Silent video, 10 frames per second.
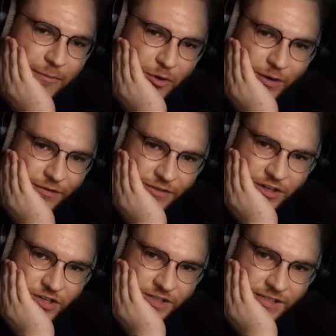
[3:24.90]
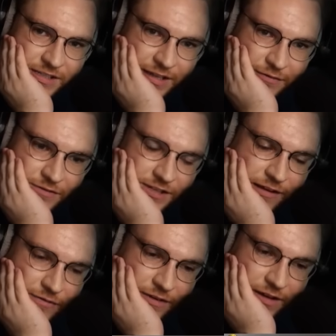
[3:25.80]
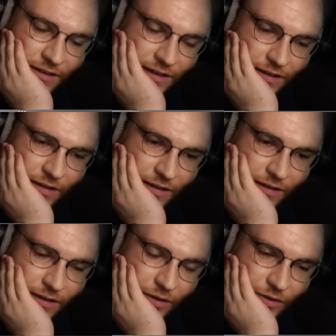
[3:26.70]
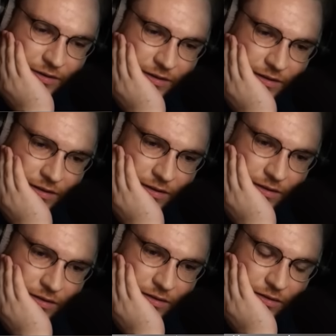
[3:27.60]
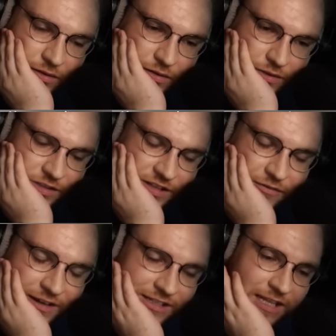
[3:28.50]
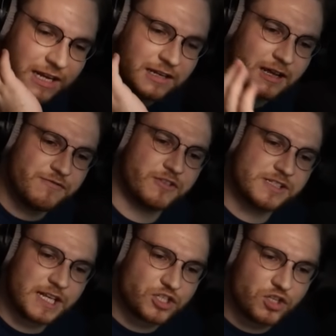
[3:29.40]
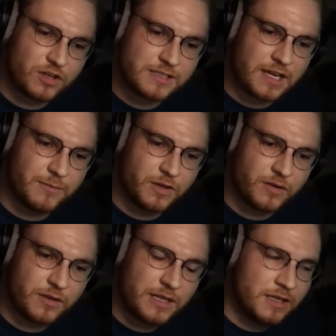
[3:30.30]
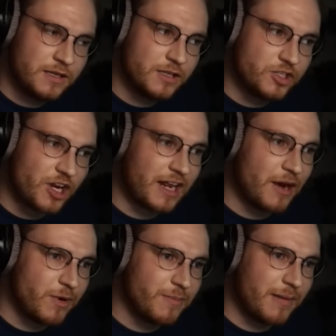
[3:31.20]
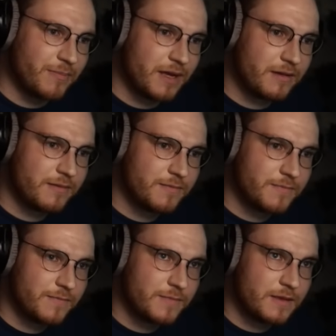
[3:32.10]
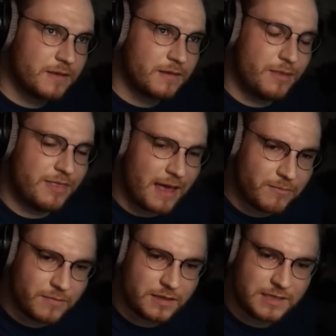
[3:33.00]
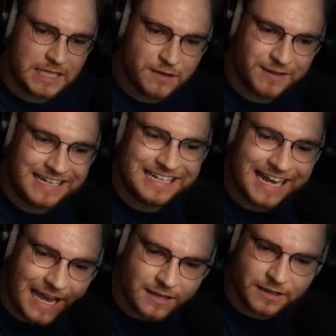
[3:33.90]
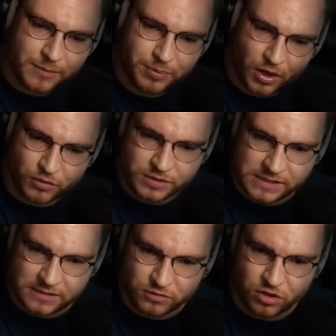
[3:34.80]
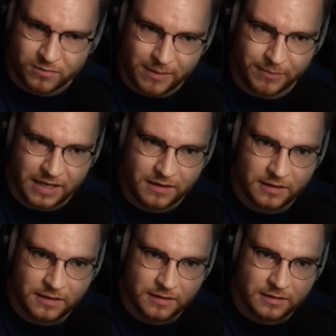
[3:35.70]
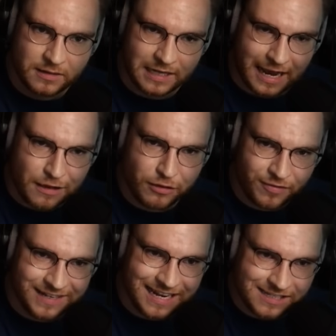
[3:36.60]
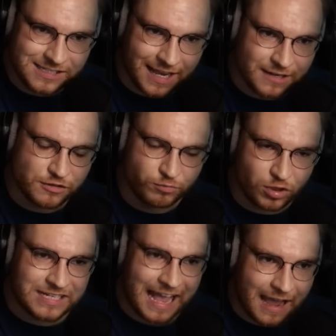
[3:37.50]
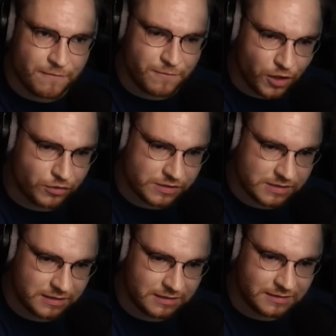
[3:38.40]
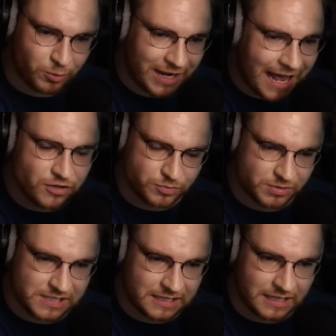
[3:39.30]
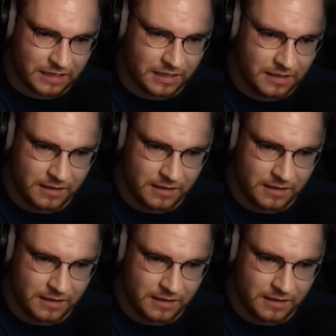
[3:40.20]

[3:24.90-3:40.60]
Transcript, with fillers: emerald finishes and stuff, Sapphire, like uh, uh, uh on on stuff like Skeleton Knife for such a long time, no? Chad, I remember them even liking a post. Do you remember? Like I thought the next case would have those 100% like